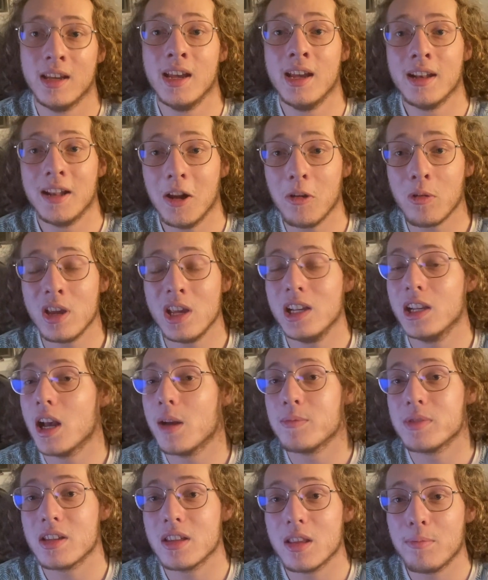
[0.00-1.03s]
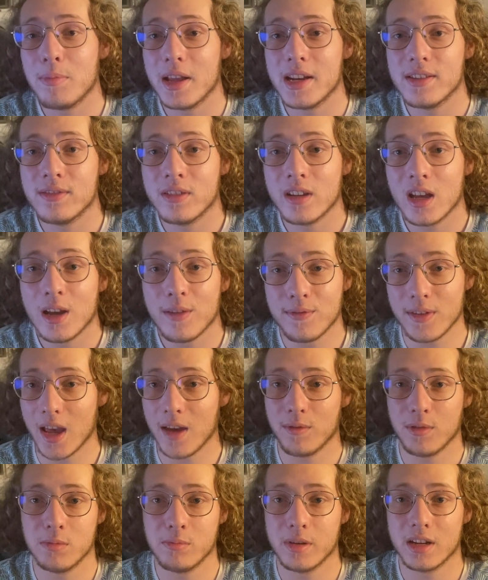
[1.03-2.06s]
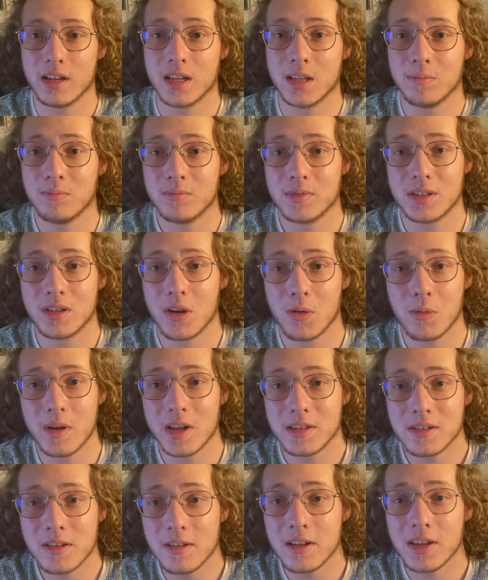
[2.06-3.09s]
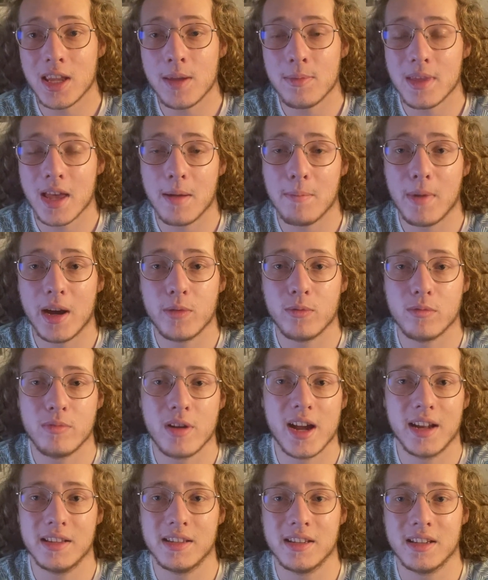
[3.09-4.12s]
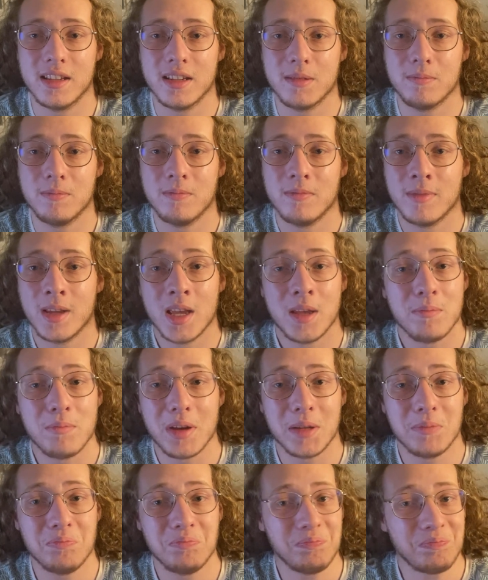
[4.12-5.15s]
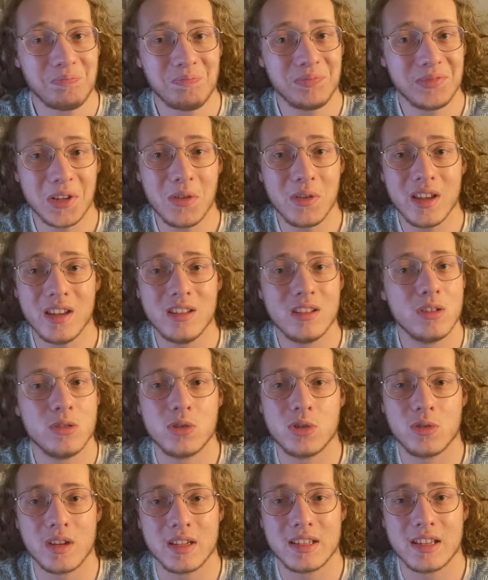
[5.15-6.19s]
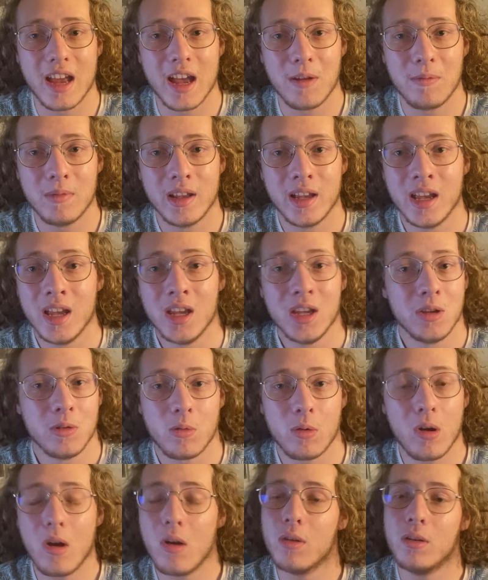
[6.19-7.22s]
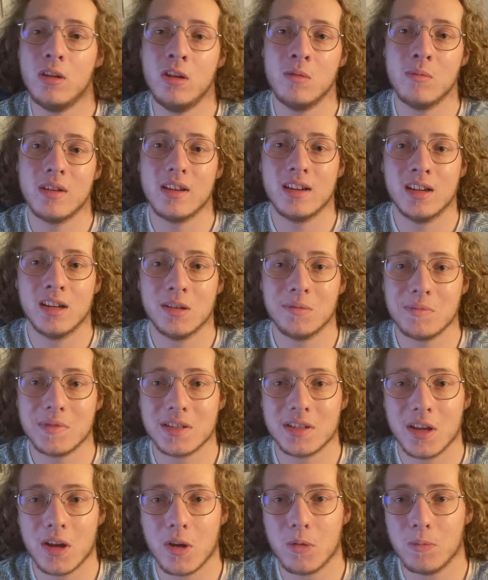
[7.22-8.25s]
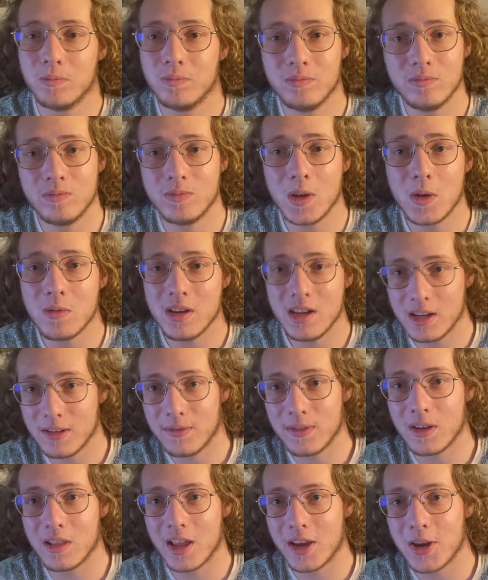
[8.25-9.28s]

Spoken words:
Networking comes to the benefit of everybody, so it's good to keep that in mind when practicing it. But don't get too stressed out. We're all human here, so no need to feel like